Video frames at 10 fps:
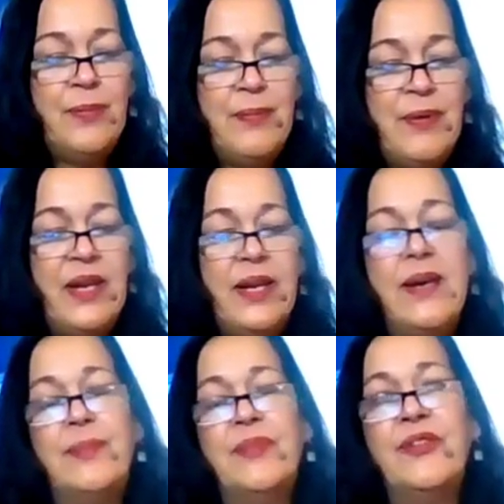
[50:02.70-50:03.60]
am I picking
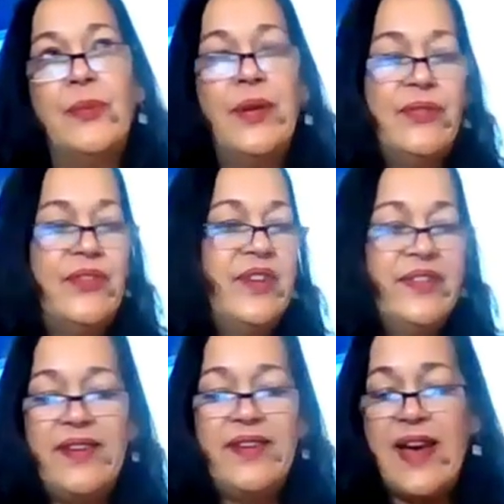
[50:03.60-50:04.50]
up? So we have
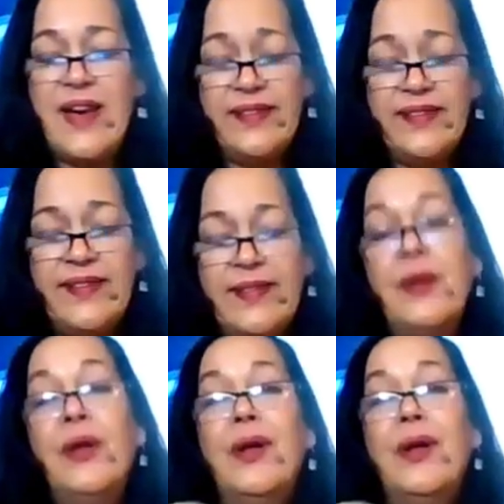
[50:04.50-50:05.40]
success.
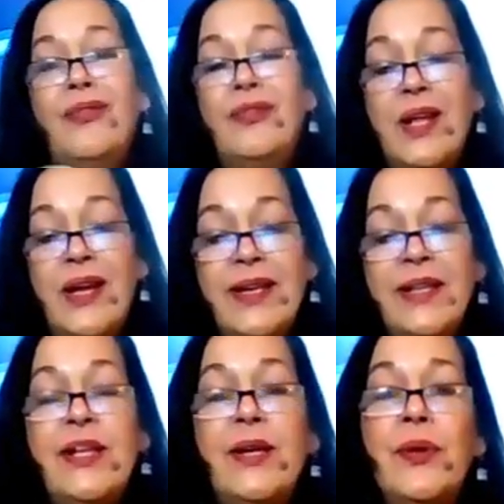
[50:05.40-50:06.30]
Fly
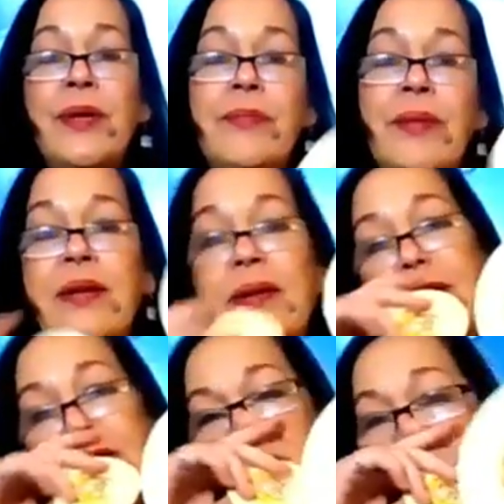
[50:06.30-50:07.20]
in the ointment
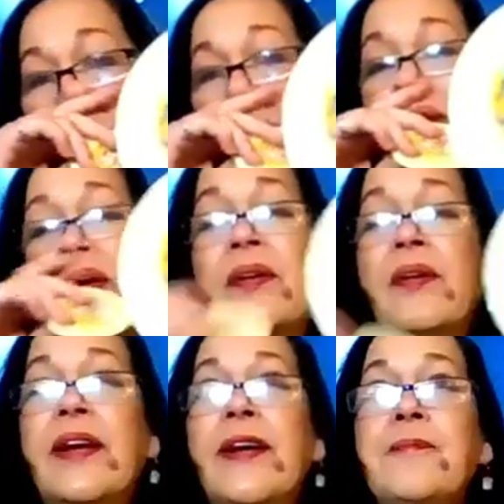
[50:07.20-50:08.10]
is what I'm
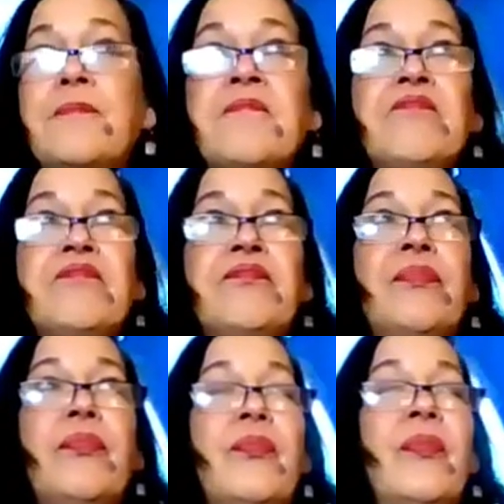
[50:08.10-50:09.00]
hearing.
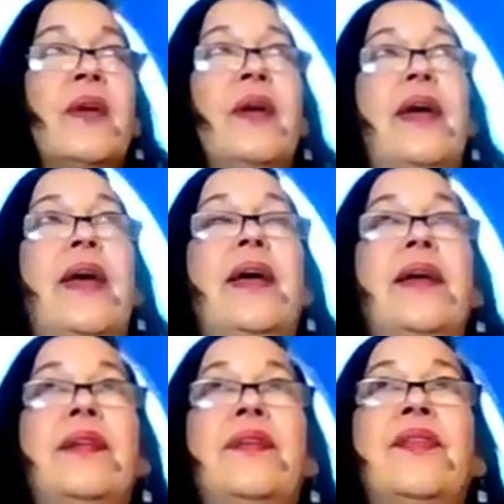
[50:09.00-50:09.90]

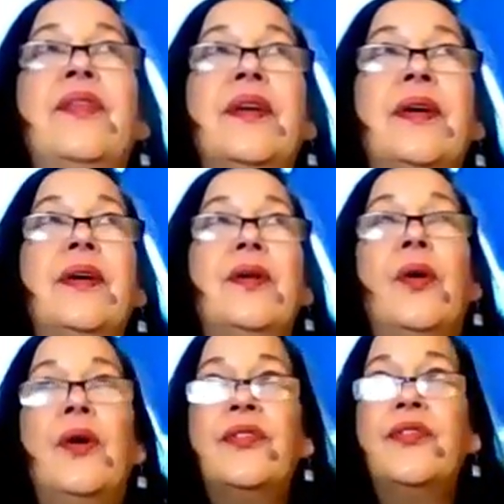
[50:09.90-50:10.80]
And
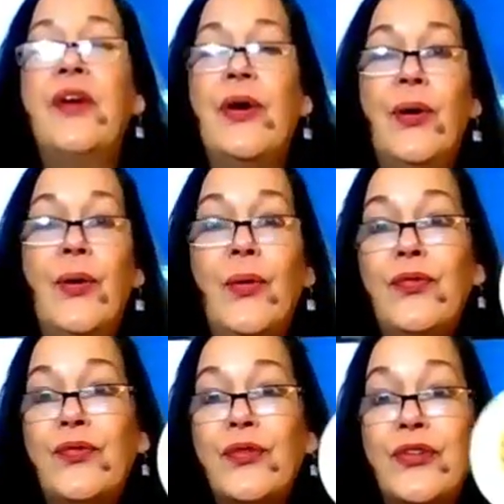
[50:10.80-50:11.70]

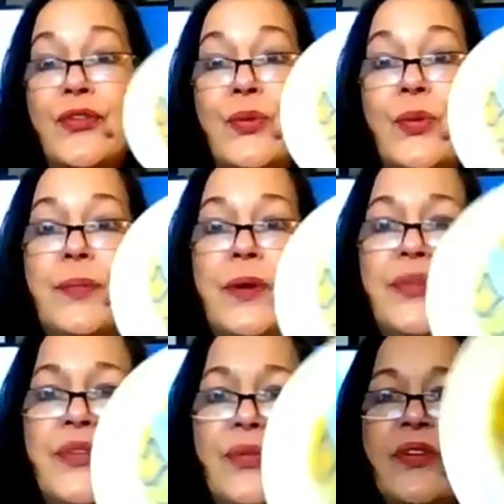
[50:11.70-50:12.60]
also for
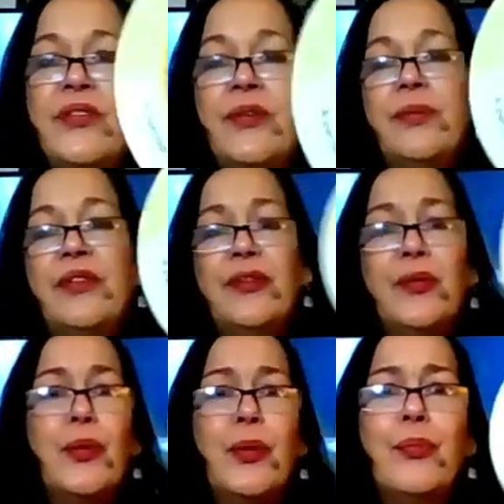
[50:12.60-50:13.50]
Scorpios, oh, this is going to be
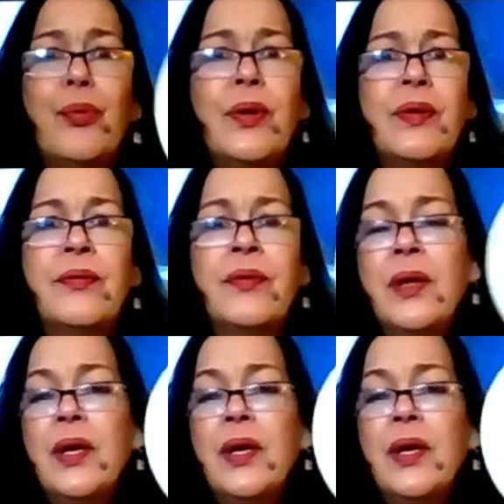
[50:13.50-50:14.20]
super important.